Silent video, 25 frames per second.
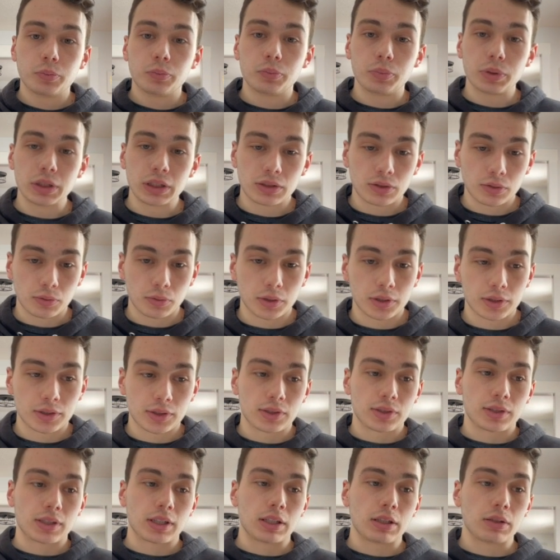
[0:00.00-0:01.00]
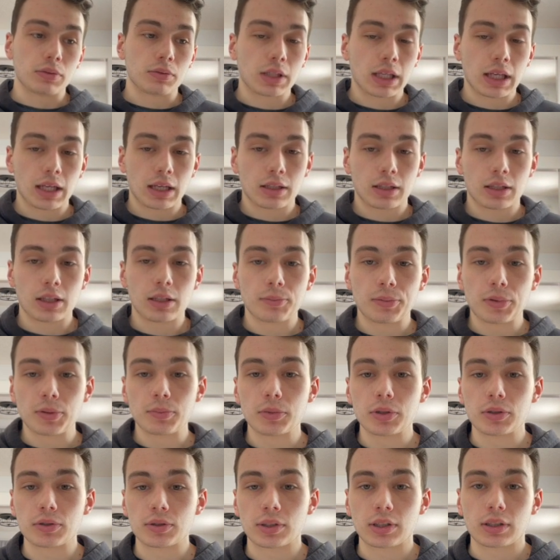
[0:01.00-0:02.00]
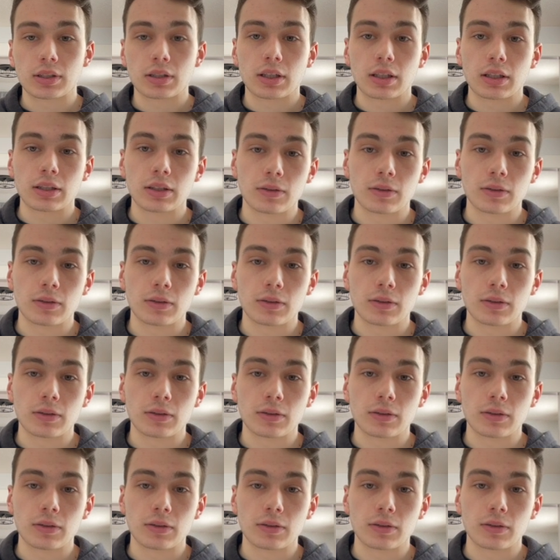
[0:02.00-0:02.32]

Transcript: BeatSource is that you can't keep the music